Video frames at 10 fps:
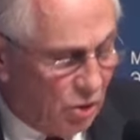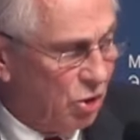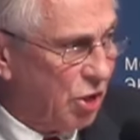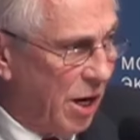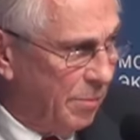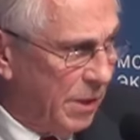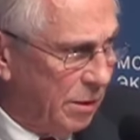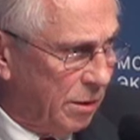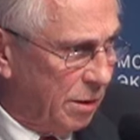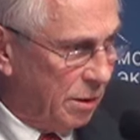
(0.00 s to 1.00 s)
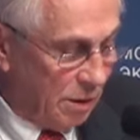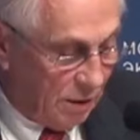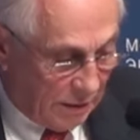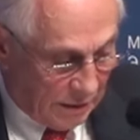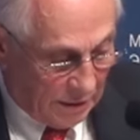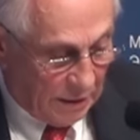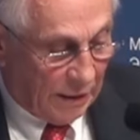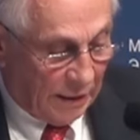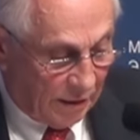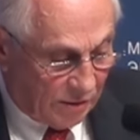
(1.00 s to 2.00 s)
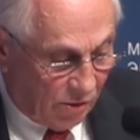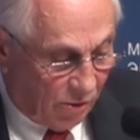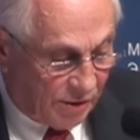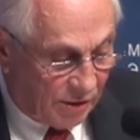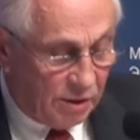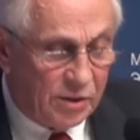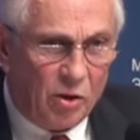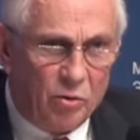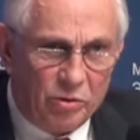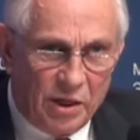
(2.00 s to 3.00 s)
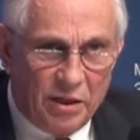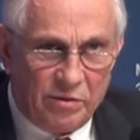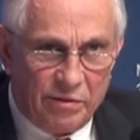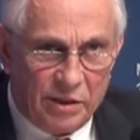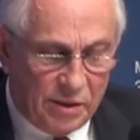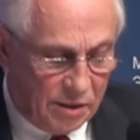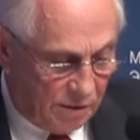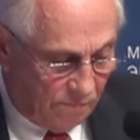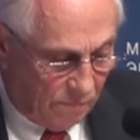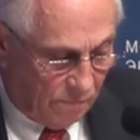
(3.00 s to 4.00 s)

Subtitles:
Germany has lost his own interests.